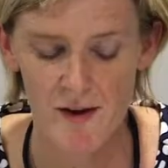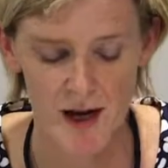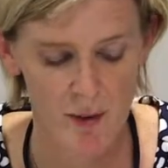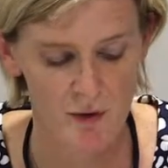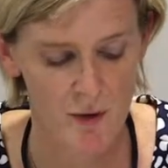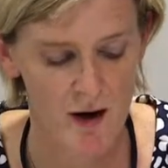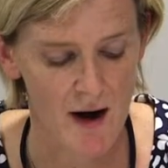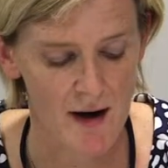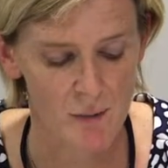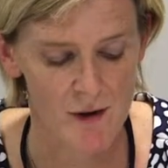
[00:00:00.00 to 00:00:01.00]
gaps were,
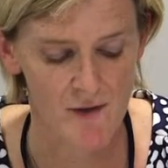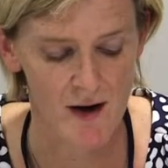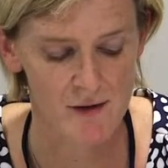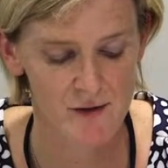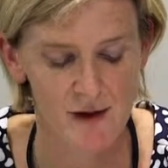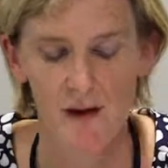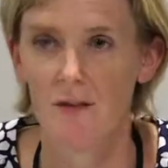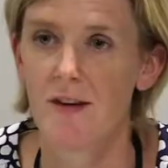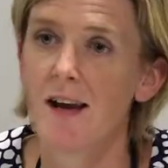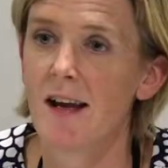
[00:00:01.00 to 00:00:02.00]
and we found
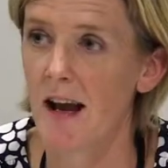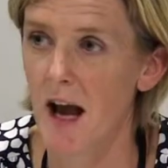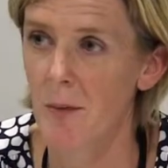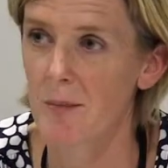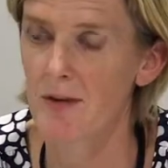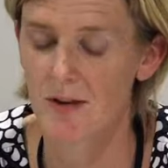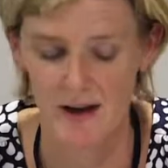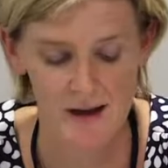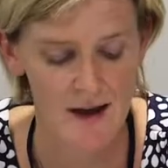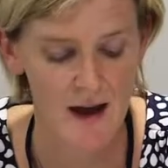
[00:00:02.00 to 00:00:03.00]
deadly gaps
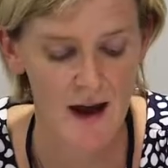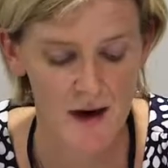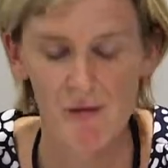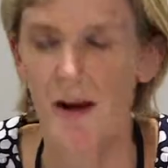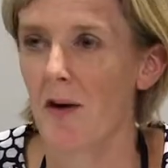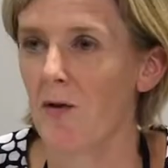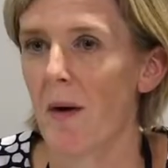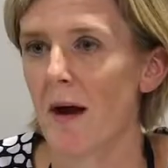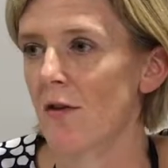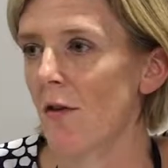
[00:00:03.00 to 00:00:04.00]
in every
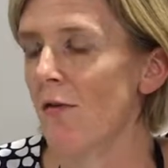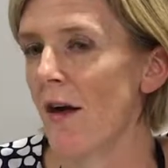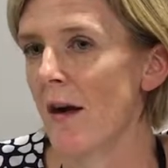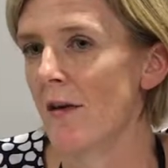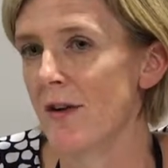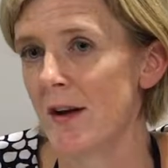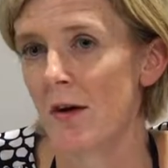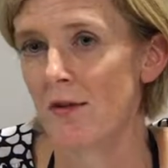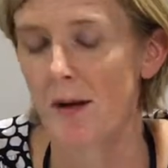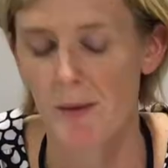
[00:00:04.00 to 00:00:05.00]
aspect of their
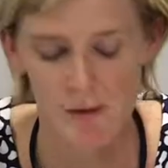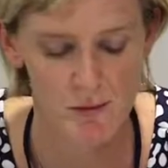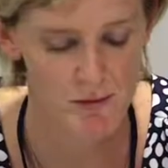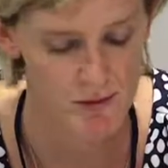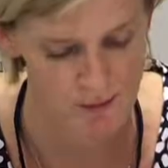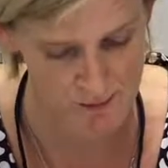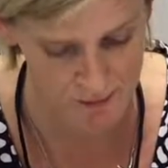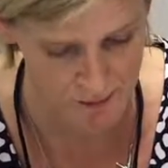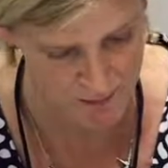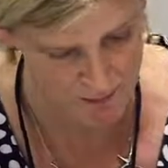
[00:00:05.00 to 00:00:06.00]
DRTB
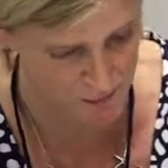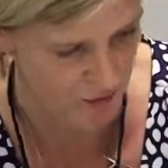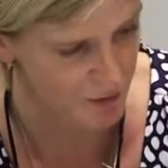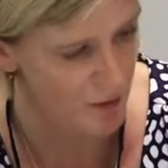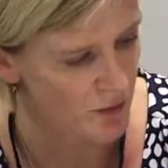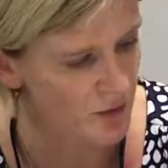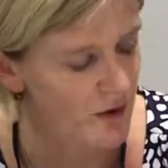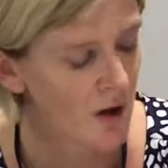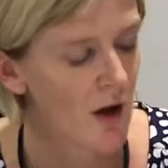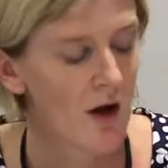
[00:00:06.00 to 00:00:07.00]
response.
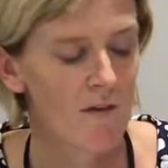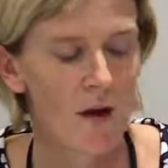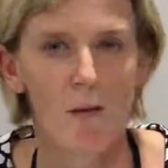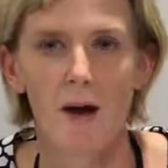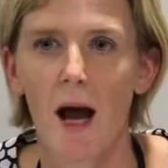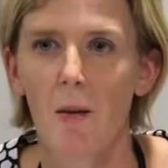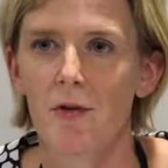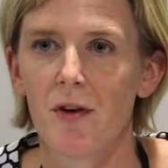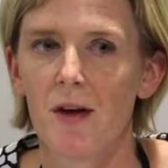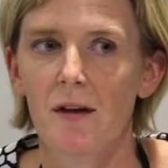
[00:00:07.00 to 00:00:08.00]
There were
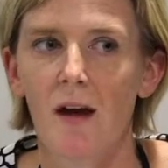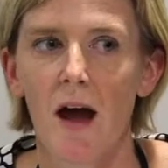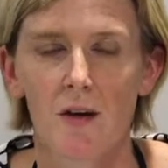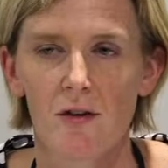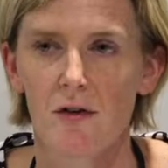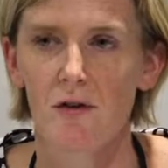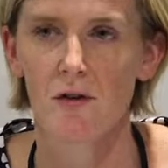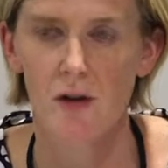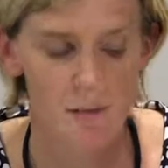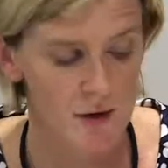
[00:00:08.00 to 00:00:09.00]
gaps in access to
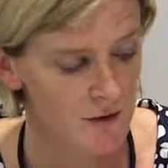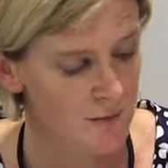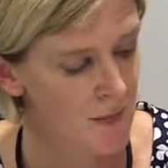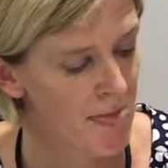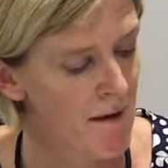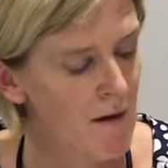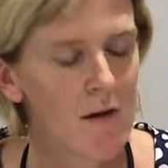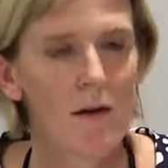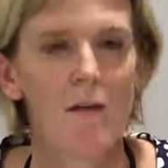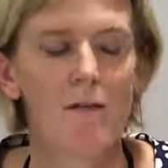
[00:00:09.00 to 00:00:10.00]
treatment,
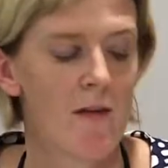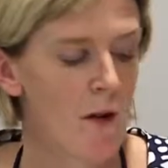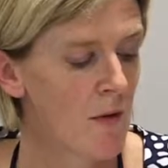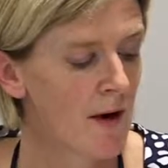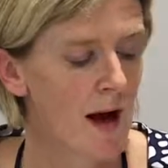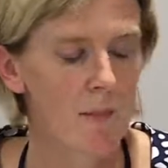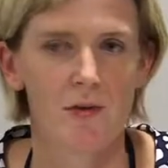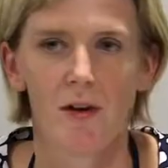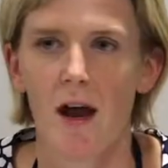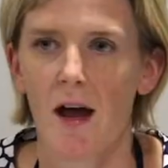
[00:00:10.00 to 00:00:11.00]
there were gaps
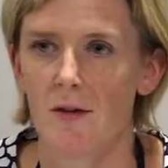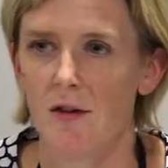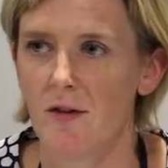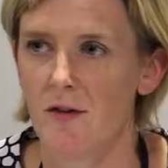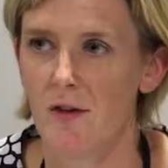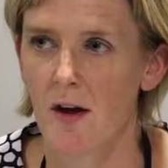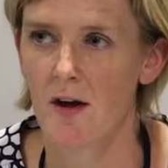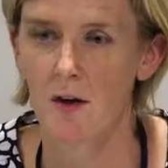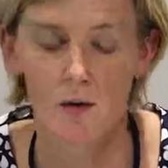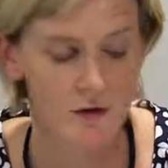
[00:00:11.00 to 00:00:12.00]
in access to
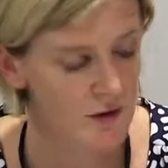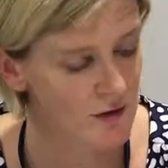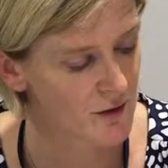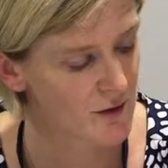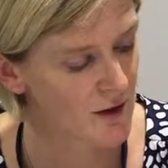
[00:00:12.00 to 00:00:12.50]
diagnosis,